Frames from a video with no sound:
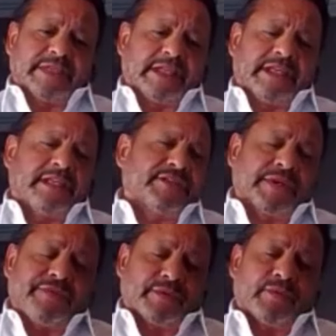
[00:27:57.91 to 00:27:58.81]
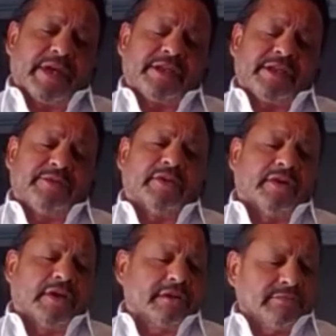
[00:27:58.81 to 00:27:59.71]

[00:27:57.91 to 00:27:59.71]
industry for way too long.